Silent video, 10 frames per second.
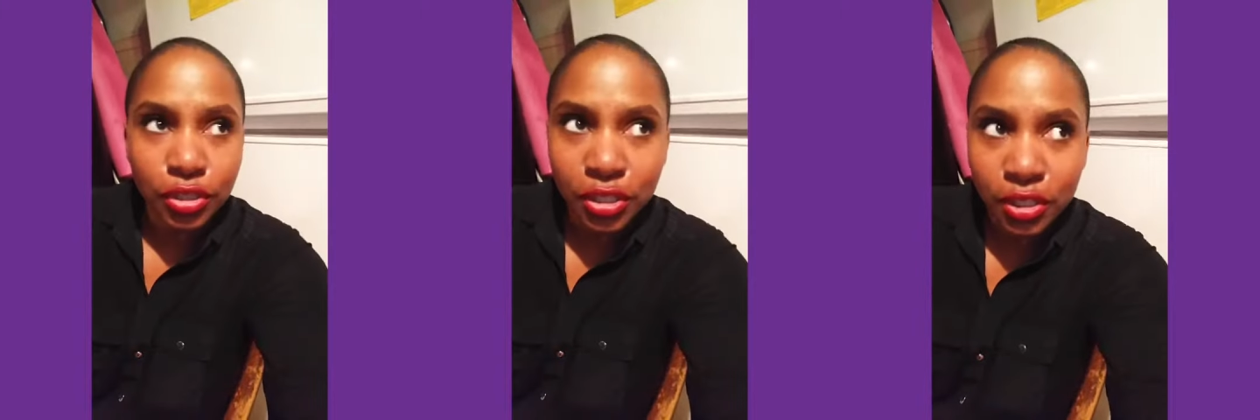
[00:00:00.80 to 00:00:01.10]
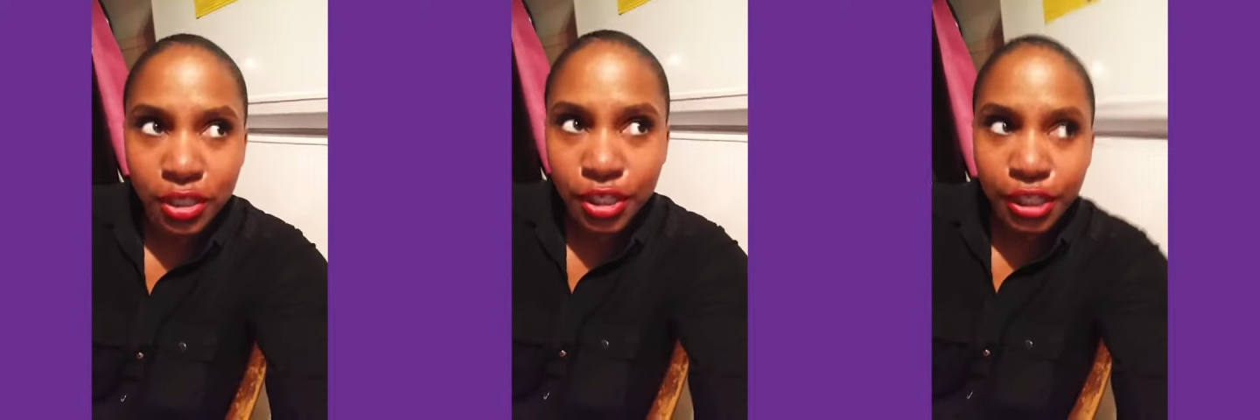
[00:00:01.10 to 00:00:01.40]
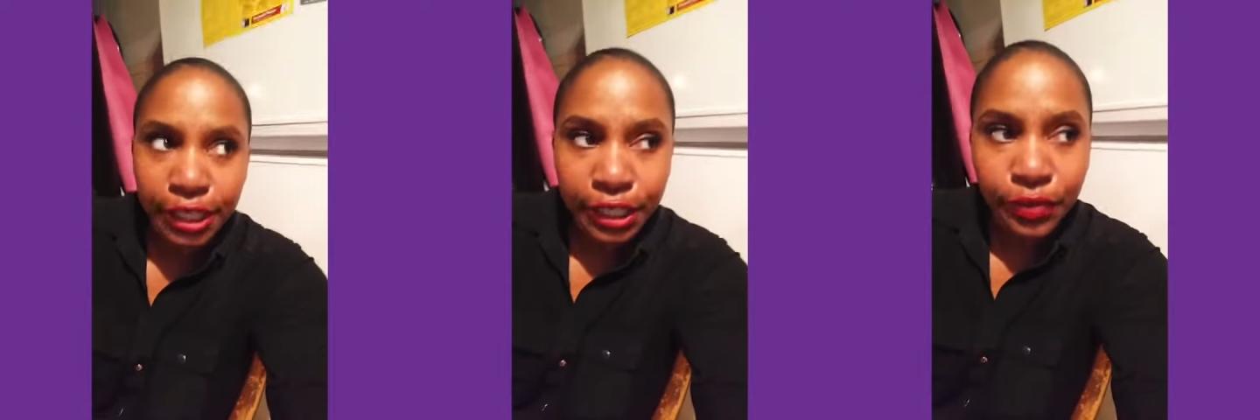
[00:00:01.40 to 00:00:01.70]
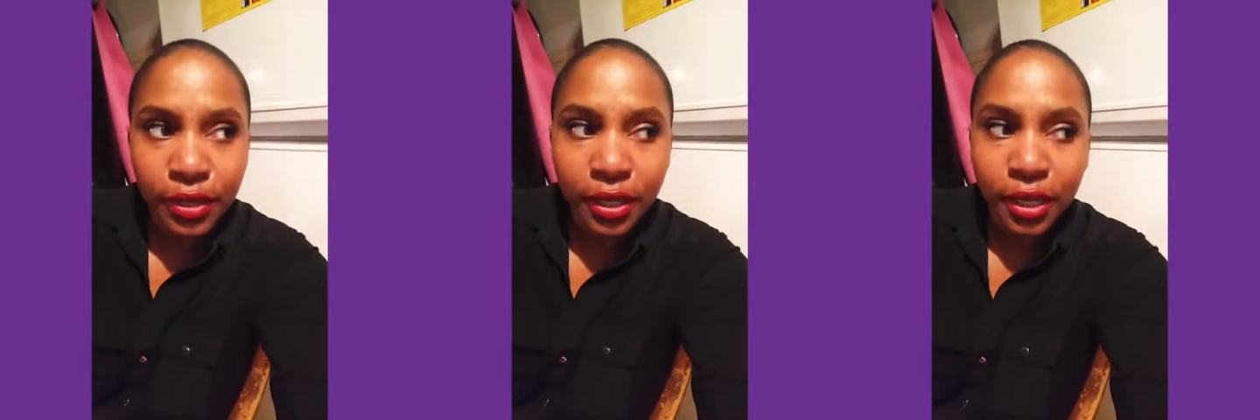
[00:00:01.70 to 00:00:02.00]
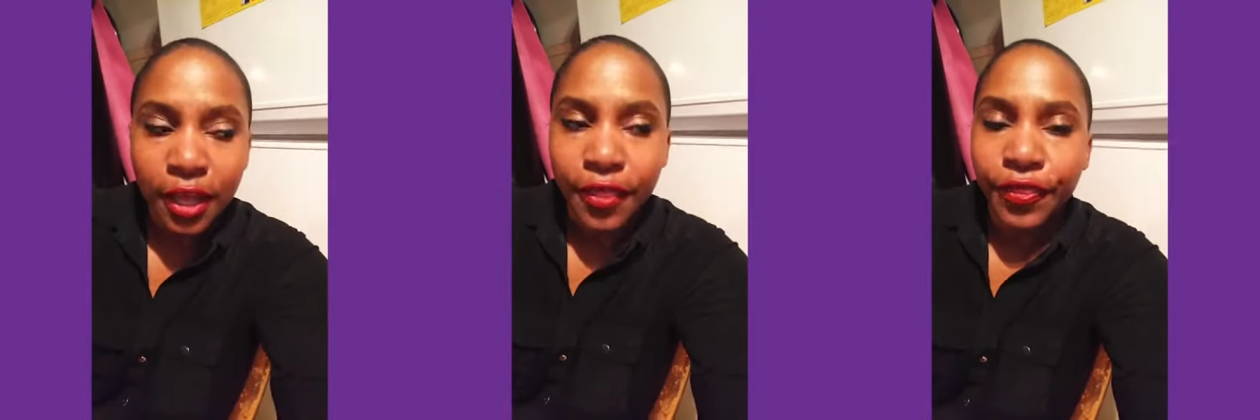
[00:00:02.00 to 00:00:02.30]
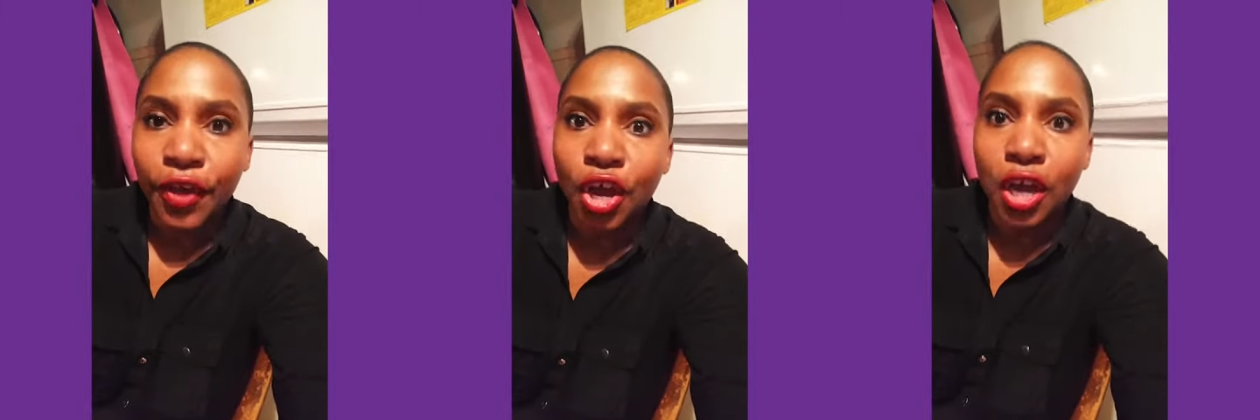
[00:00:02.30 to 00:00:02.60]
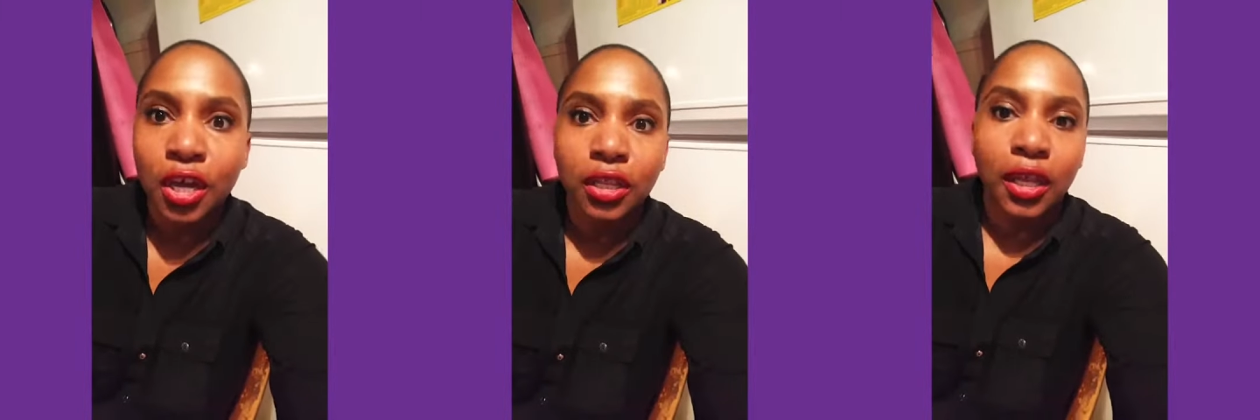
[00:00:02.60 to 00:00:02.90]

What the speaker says: Just continuing that thought,